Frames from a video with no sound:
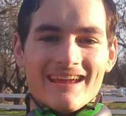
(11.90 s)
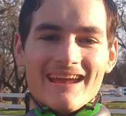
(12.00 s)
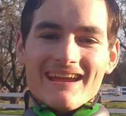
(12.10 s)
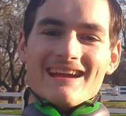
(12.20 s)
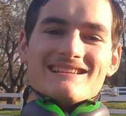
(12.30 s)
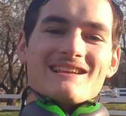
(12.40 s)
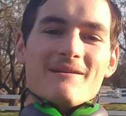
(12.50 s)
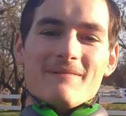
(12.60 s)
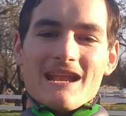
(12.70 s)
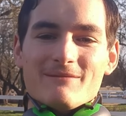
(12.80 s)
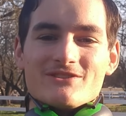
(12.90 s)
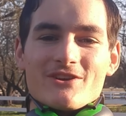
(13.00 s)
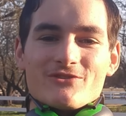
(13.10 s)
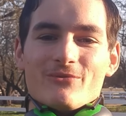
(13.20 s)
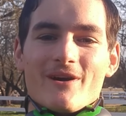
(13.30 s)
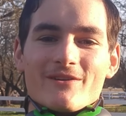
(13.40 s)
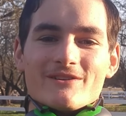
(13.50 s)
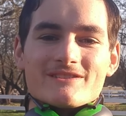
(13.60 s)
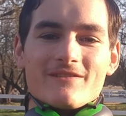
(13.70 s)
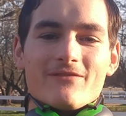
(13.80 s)
Hey guys, my name is Joshua
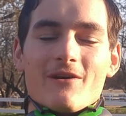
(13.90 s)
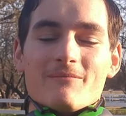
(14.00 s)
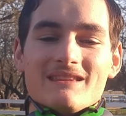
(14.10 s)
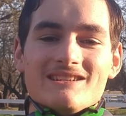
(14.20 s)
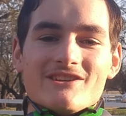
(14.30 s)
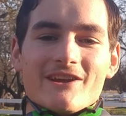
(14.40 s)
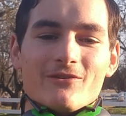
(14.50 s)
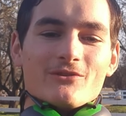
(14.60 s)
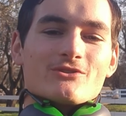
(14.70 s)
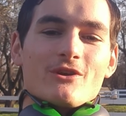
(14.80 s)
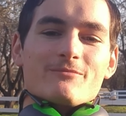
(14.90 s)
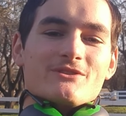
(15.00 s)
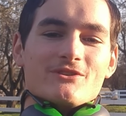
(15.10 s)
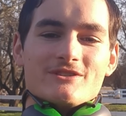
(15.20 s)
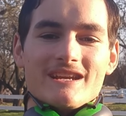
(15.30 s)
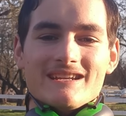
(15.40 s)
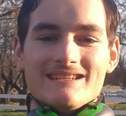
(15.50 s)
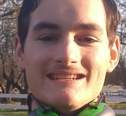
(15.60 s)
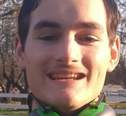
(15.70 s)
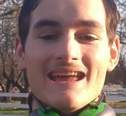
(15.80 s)
Waters from the channel
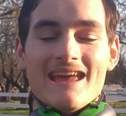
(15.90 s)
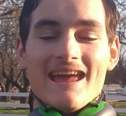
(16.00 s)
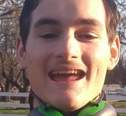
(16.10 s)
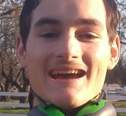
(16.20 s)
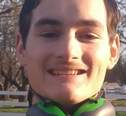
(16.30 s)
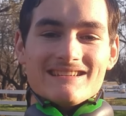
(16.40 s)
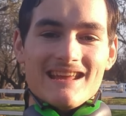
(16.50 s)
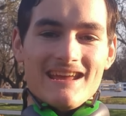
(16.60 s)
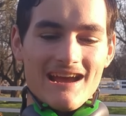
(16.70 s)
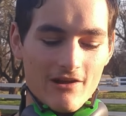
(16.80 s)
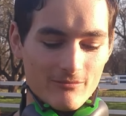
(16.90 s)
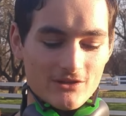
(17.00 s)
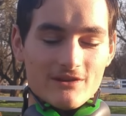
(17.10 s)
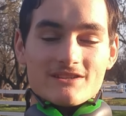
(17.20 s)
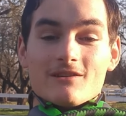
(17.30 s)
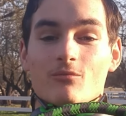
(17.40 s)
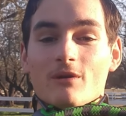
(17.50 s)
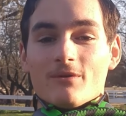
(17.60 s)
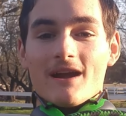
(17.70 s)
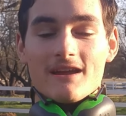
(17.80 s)
SharpshooterJD, and today I will be doing some
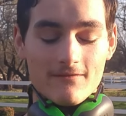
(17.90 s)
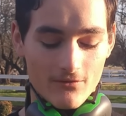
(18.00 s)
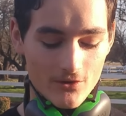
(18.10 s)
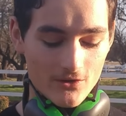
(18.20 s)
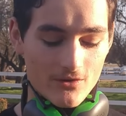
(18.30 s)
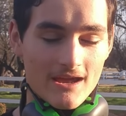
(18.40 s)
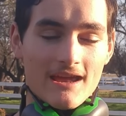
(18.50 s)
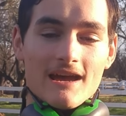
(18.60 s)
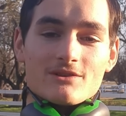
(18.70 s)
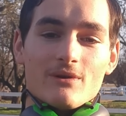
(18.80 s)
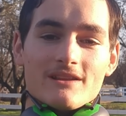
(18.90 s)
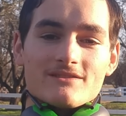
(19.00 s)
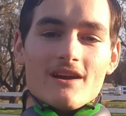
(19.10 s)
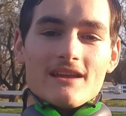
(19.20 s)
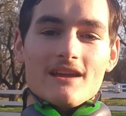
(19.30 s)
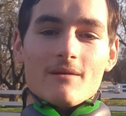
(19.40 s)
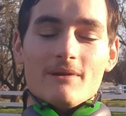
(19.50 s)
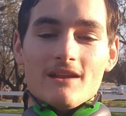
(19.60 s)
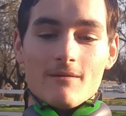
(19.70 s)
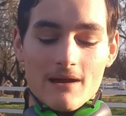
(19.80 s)
whip cracking for you, as well as talking a
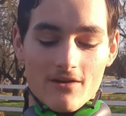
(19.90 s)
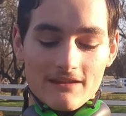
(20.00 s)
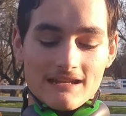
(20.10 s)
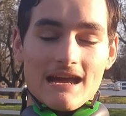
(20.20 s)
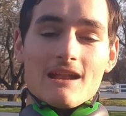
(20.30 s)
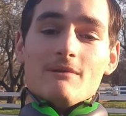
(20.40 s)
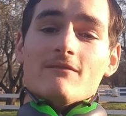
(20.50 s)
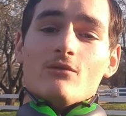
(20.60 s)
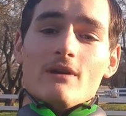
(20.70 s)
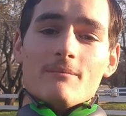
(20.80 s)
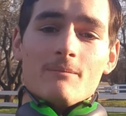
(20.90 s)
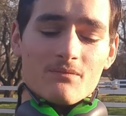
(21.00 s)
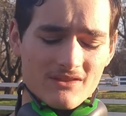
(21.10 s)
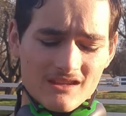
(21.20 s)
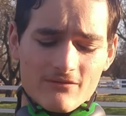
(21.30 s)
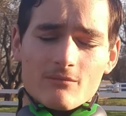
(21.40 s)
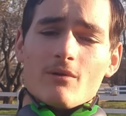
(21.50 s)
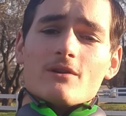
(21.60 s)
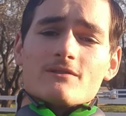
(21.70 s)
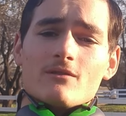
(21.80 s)
bit about the anatomy of a whip, the different
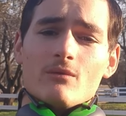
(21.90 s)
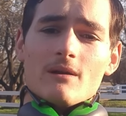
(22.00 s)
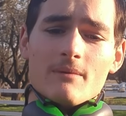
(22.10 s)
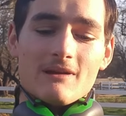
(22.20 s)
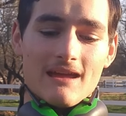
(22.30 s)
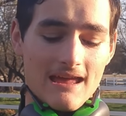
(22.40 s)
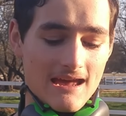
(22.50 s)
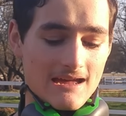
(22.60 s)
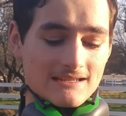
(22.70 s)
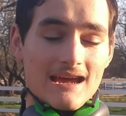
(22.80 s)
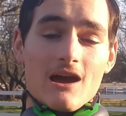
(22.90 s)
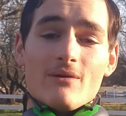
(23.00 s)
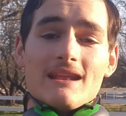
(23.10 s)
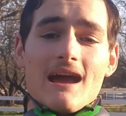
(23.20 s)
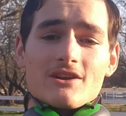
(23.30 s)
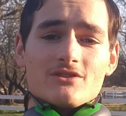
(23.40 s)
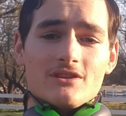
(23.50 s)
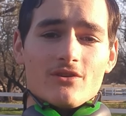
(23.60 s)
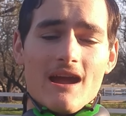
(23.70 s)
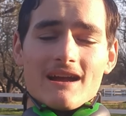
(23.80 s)
parts of the whip, and how it actually
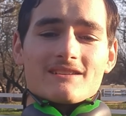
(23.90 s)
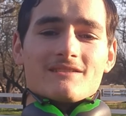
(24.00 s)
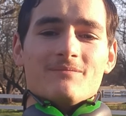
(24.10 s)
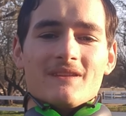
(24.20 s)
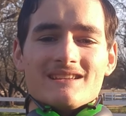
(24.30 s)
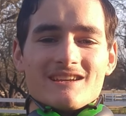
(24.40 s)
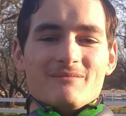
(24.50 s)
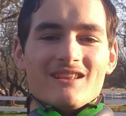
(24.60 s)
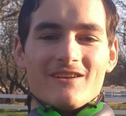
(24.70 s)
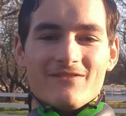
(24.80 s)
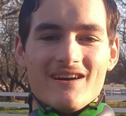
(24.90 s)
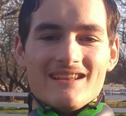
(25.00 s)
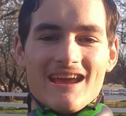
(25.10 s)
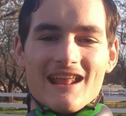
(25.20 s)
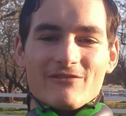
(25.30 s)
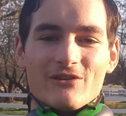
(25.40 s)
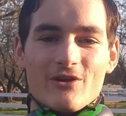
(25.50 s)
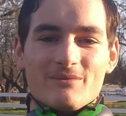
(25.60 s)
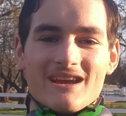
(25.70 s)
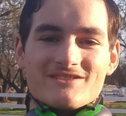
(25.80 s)
cracks. It's going to be a lot of fun, and I really
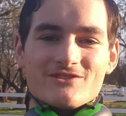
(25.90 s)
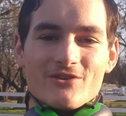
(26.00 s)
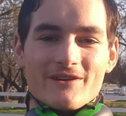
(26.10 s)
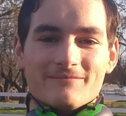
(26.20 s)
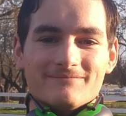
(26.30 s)
hope you guys enjoy.